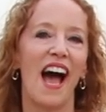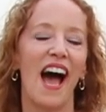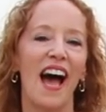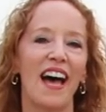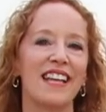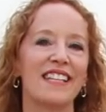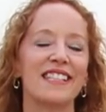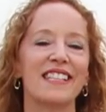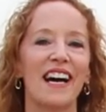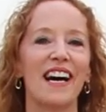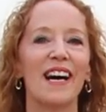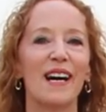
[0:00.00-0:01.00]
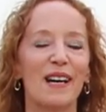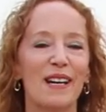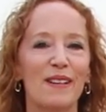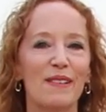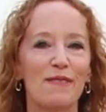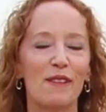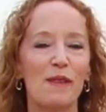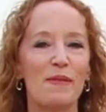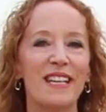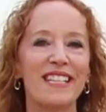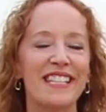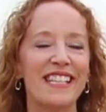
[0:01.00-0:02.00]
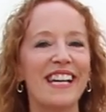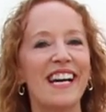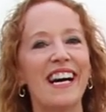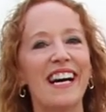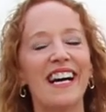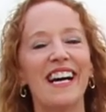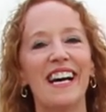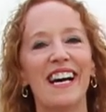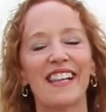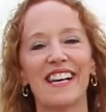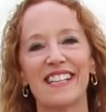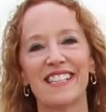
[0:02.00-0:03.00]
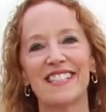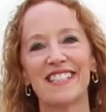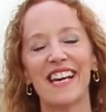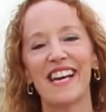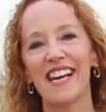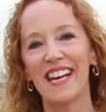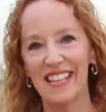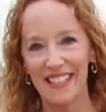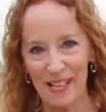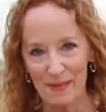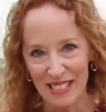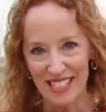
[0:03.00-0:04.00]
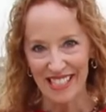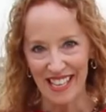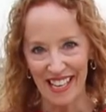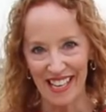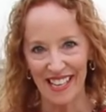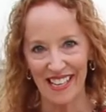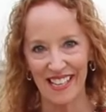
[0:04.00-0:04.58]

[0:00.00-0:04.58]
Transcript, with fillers: And uh, from India, I like to say Namaste.